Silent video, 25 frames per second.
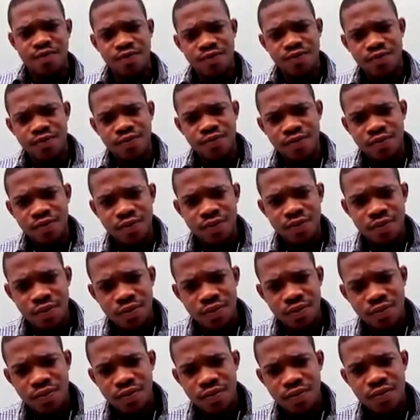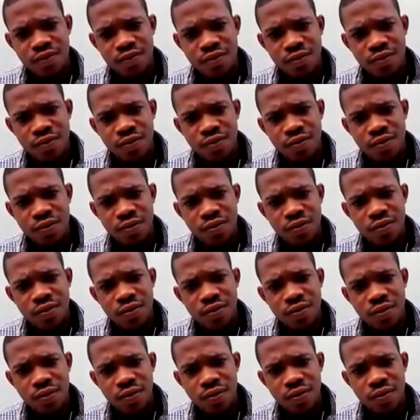No one is speaking in this clip.